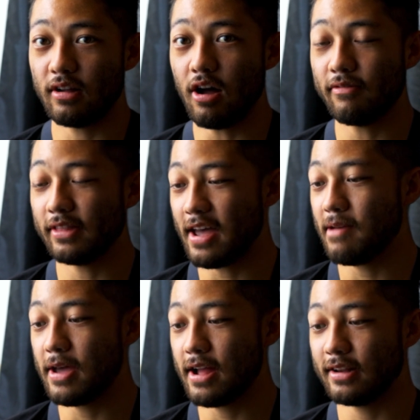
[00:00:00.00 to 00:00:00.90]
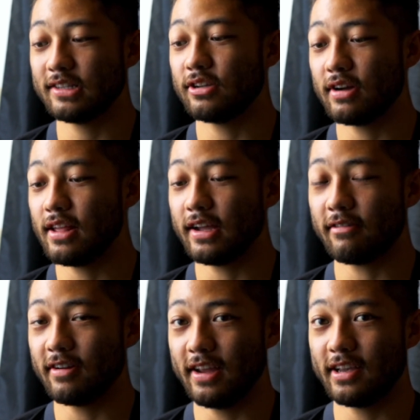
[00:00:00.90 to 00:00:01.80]
off of the iPad, it's still got like a
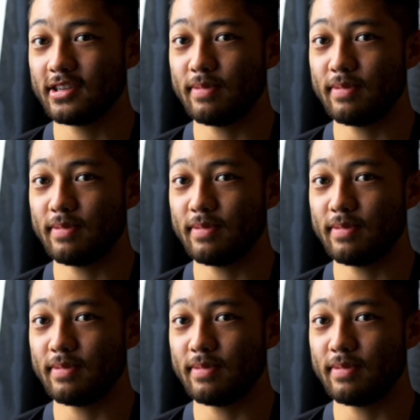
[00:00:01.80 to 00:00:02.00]
ridiculous